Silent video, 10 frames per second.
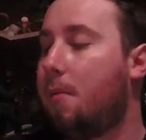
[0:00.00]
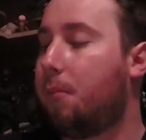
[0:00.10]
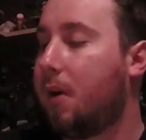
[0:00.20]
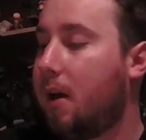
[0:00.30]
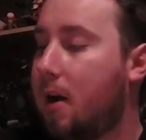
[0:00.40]

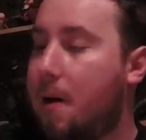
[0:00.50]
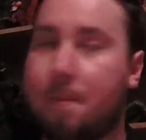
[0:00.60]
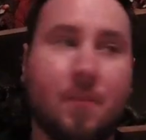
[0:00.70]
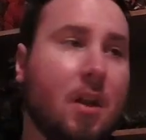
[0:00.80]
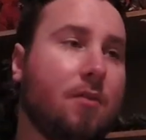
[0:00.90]

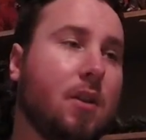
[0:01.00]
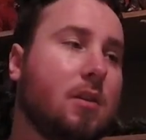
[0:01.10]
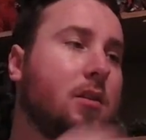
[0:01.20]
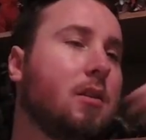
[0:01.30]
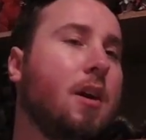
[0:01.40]
But
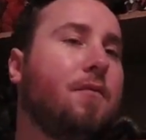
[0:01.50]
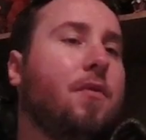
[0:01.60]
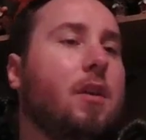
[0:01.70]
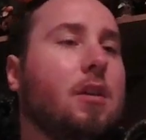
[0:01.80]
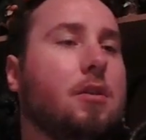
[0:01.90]
this
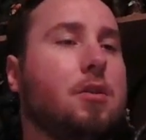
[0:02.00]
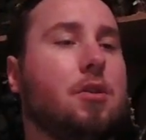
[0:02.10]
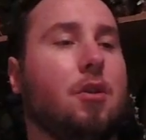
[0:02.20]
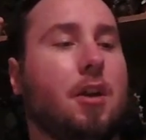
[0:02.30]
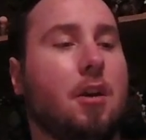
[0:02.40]
stuff is
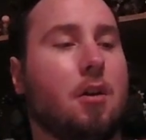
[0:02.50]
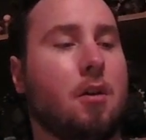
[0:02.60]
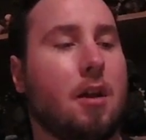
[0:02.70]
sturdier,